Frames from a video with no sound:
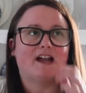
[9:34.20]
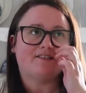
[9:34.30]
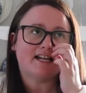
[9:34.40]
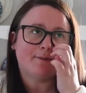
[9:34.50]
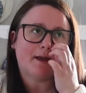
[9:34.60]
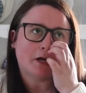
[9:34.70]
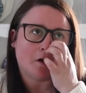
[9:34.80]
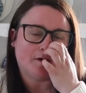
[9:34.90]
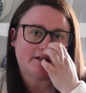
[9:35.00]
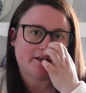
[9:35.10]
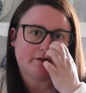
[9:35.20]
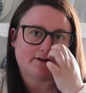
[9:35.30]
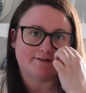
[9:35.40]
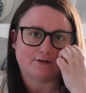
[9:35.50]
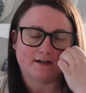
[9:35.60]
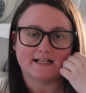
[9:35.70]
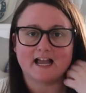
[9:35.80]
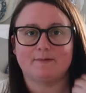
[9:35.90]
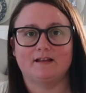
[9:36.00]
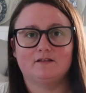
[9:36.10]
every time I go into the thrift stores,
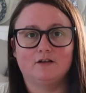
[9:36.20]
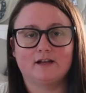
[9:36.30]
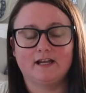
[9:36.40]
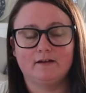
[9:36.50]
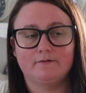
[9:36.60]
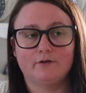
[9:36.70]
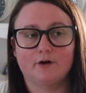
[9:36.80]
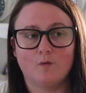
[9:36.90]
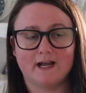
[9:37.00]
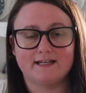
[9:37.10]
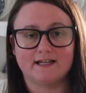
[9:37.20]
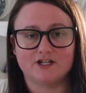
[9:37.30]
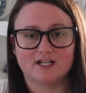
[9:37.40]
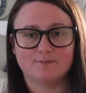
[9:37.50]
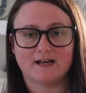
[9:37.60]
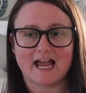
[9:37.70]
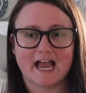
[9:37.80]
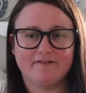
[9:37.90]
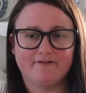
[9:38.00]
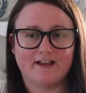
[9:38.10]
I've been looking for white dishes, but I
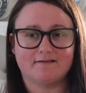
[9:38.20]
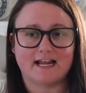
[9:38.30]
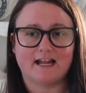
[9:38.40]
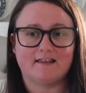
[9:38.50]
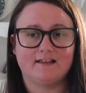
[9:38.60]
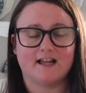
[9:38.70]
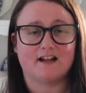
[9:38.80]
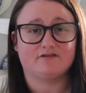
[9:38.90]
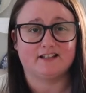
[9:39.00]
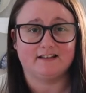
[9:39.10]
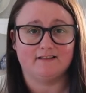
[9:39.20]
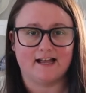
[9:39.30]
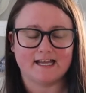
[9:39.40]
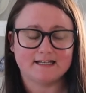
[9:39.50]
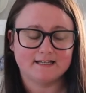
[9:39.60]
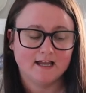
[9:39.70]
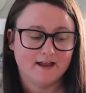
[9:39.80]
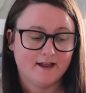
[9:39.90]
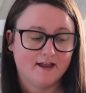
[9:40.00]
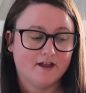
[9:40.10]
haven't found anything that I really liked.
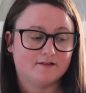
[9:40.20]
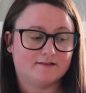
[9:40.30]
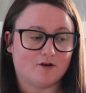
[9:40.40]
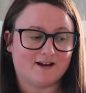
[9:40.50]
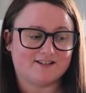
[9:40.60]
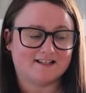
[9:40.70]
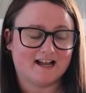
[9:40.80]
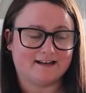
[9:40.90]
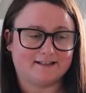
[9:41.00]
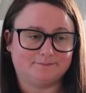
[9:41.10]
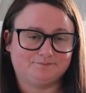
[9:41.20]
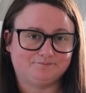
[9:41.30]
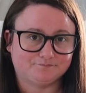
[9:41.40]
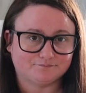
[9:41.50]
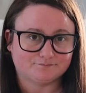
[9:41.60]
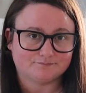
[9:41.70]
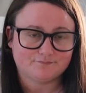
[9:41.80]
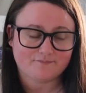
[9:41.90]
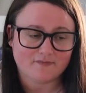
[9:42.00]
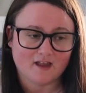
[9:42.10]
So I just kind of
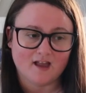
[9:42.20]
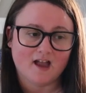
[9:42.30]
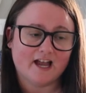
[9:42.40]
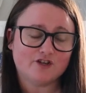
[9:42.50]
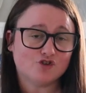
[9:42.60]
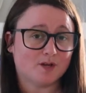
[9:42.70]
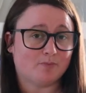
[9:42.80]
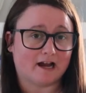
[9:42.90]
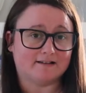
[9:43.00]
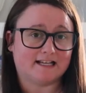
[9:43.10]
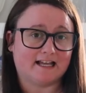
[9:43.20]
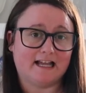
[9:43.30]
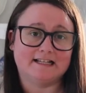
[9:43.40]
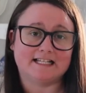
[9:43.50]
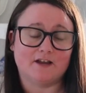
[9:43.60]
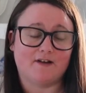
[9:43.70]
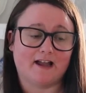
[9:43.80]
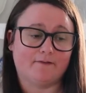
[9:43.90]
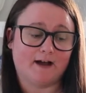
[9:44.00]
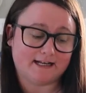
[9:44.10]
I usually browse it and see if
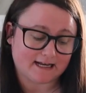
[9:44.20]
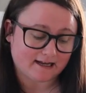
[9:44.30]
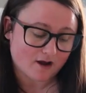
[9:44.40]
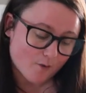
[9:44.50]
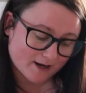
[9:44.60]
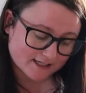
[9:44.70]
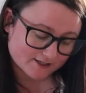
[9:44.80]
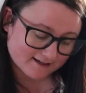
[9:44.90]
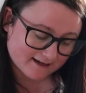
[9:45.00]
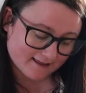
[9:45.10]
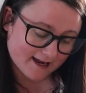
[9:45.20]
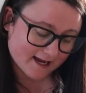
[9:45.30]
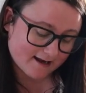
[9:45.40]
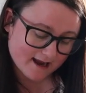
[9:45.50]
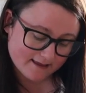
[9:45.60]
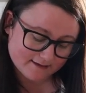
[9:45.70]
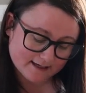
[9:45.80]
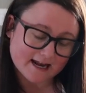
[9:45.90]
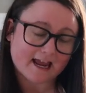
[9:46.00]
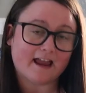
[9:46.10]
I can find any white dishes that I like and
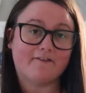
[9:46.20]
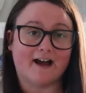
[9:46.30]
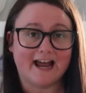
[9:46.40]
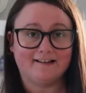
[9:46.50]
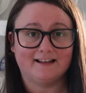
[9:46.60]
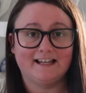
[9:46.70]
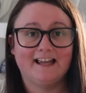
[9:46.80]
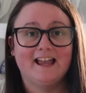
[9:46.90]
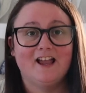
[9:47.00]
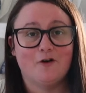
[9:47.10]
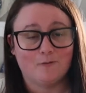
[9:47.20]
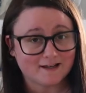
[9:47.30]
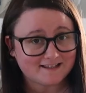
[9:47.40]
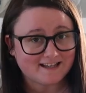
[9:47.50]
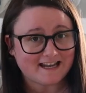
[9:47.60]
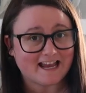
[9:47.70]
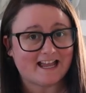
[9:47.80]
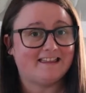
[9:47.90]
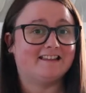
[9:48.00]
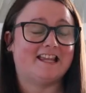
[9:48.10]
today finally was the
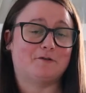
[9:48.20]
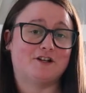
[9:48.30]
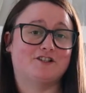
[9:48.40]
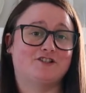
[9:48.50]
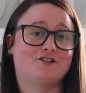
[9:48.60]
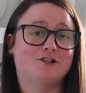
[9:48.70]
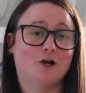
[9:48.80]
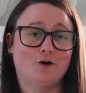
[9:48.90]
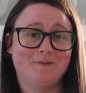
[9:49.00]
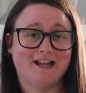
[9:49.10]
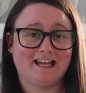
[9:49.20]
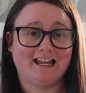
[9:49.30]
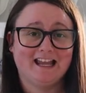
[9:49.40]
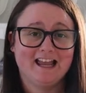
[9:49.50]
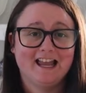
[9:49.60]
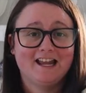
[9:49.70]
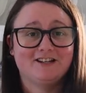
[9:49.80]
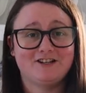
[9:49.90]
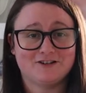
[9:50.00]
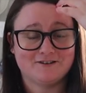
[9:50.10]
day that there were so many
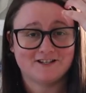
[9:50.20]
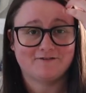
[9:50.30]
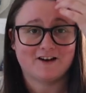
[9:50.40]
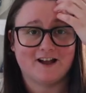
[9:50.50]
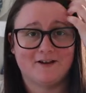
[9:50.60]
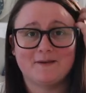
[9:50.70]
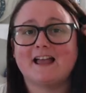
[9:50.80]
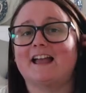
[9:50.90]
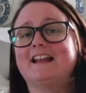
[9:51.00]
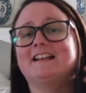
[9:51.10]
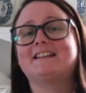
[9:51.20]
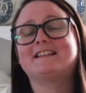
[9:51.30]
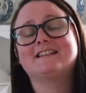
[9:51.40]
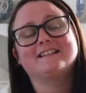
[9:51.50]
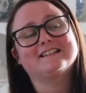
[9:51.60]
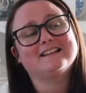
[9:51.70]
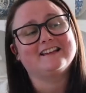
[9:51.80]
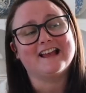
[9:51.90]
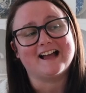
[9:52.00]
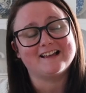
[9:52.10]
to choose from and
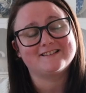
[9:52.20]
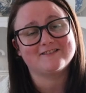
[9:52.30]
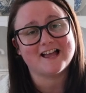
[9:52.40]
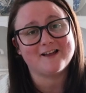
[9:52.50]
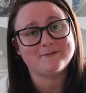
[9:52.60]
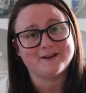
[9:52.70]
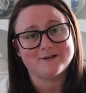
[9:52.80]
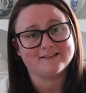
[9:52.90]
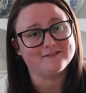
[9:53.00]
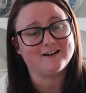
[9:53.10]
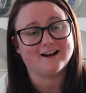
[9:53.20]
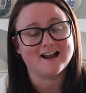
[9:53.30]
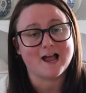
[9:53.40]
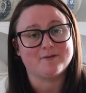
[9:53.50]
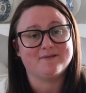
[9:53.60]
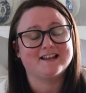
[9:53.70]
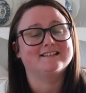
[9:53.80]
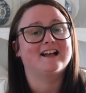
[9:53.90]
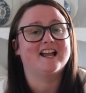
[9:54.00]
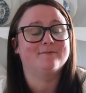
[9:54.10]
yeah, so that made my little heart happy
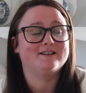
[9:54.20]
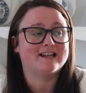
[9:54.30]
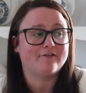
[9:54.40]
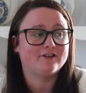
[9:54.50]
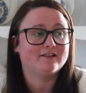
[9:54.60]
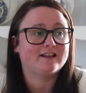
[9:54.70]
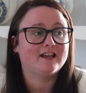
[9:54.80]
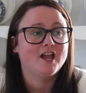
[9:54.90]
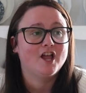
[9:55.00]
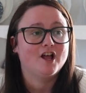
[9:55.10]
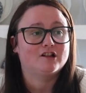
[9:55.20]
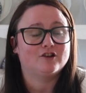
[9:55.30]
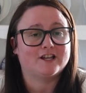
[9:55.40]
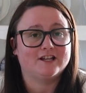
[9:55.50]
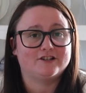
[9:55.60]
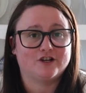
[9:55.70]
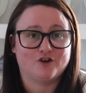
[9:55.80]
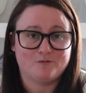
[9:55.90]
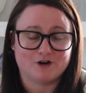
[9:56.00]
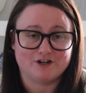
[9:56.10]
because I am definitely looking to
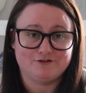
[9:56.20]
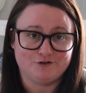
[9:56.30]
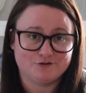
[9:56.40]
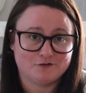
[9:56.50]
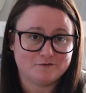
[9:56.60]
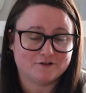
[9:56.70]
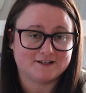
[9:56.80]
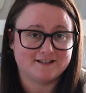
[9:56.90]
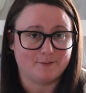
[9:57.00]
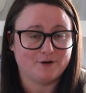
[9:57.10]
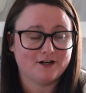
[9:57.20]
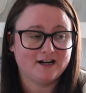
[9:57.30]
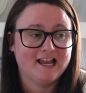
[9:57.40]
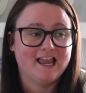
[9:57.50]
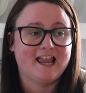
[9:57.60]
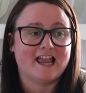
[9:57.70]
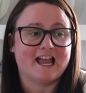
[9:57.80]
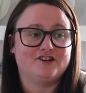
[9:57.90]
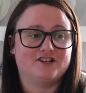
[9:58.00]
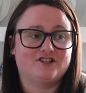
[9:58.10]
go more neutral for summer
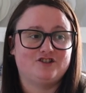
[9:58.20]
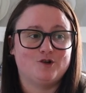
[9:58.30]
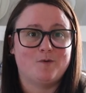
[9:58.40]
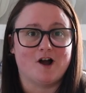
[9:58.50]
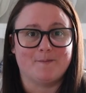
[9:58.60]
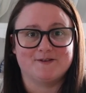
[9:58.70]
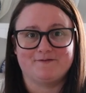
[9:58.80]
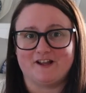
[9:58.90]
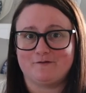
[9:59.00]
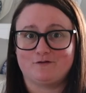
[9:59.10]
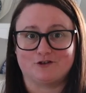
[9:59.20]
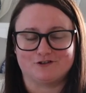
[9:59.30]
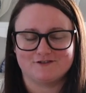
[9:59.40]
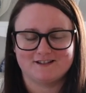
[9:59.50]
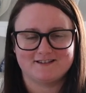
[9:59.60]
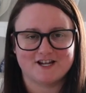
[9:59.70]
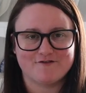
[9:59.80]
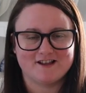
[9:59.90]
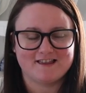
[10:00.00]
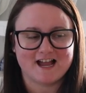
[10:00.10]
and just do pops of like florals and
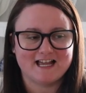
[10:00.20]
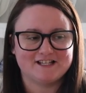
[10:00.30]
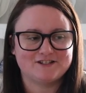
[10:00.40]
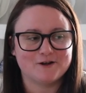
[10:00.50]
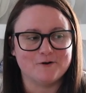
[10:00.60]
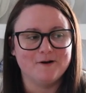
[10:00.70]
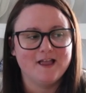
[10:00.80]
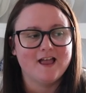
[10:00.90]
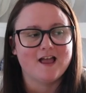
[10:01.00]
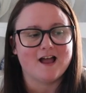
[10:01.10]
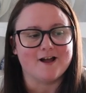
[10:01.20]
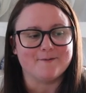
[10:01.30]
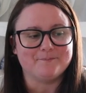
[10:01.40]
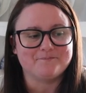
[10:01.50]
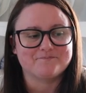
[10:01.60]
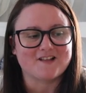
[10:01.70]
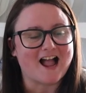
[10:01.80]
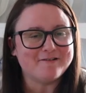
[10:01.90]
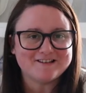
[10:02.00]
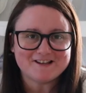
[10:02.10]
stuff like that. So um,
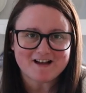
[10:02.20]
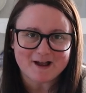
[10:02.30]
I was so